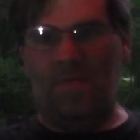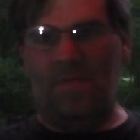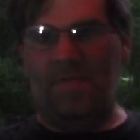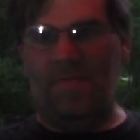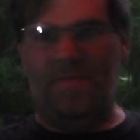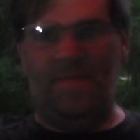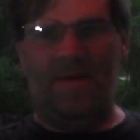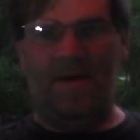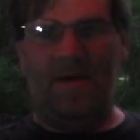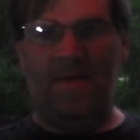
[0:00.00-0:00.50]
for the
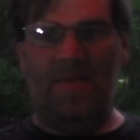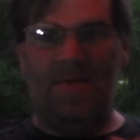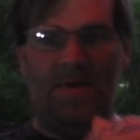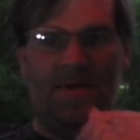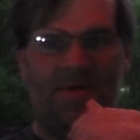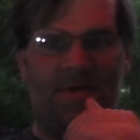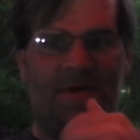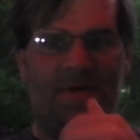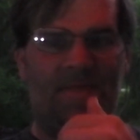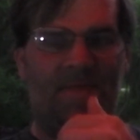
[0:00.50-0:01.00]

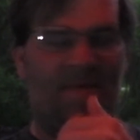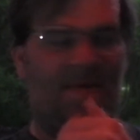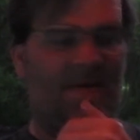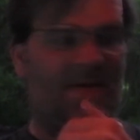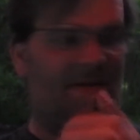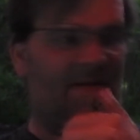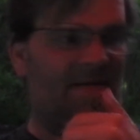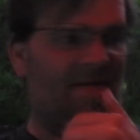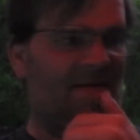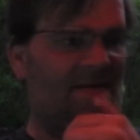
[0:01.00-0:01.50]
family type
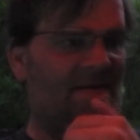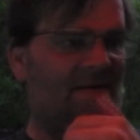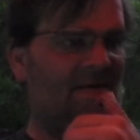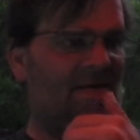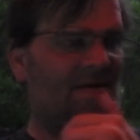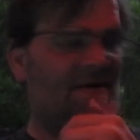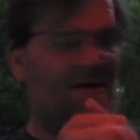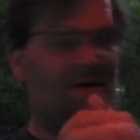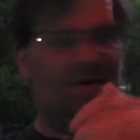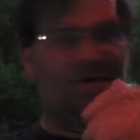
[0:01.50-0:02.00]
thing.
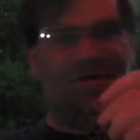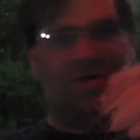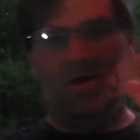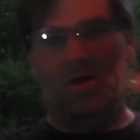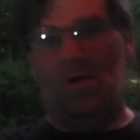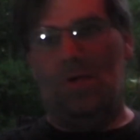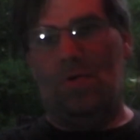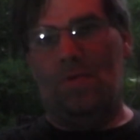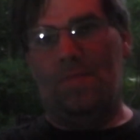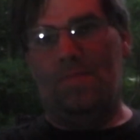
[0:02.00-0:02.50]

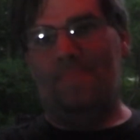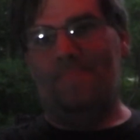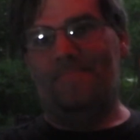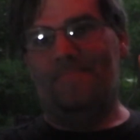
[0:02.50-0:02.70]
So,